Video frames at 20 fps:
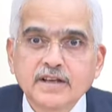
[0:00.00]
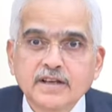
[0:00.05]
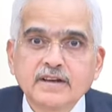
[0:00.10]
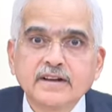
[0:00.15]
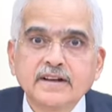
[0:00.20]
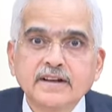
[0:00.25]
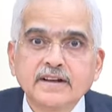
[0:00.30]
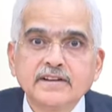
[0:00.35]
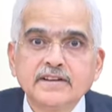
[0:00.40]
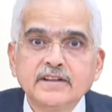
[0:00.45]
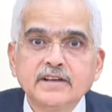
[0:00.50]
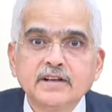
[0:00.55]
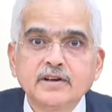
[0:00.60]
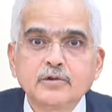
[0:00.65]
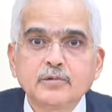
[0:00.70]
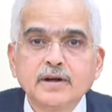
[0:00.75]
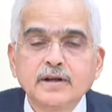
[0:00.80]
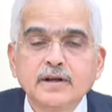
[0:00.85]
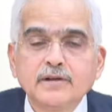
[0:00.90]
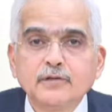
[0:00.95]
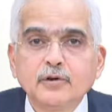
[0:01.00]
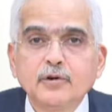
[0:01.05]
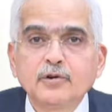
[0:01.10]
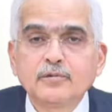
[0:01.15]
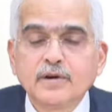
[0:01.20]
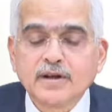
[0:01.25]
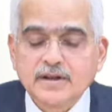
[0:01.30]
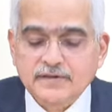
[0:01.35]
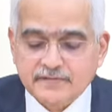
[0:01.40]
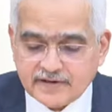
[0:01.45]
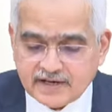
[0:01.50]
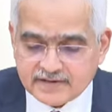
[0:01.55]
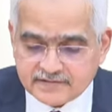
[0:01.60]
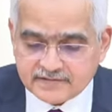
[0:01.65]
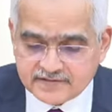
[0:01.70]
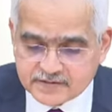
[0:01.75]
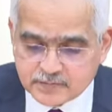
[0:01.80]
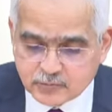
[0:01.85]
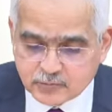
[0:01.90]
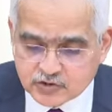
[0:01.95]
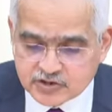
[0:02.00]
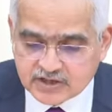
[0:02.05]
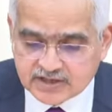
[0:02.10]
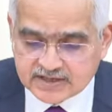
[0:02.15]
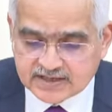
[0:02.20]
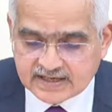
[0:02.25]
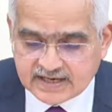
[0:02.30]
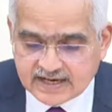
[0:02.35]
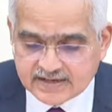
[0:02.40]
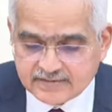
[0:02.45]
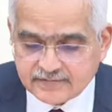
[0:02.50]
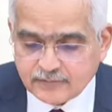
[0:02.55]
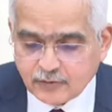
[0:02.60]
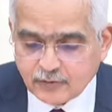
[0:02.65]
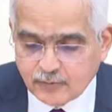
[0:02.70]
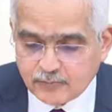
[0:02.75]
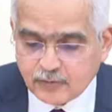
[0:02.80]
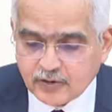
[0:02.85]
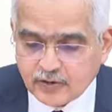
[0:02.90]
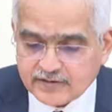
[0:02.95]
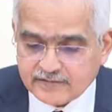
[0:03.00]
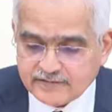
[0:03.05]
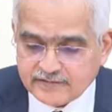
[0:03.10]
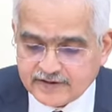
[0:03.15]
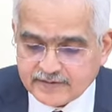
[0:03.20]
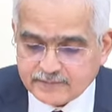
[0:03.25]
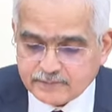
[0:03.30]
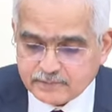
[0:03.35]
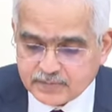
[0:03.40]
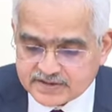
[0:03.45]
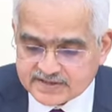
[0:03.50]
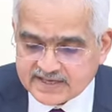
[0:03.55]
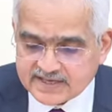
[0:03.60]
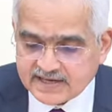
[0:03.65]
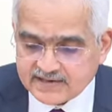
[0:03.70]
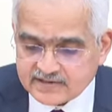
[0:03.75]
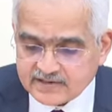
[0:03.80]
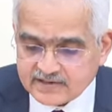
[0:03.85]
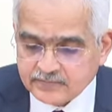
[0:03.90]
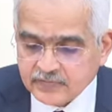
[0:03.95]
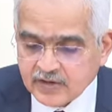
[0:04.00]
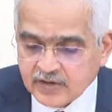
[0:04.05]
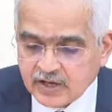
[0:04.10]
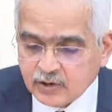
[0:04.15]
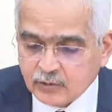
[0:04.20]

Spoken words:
the current year 24-25 is projected at 4.5%,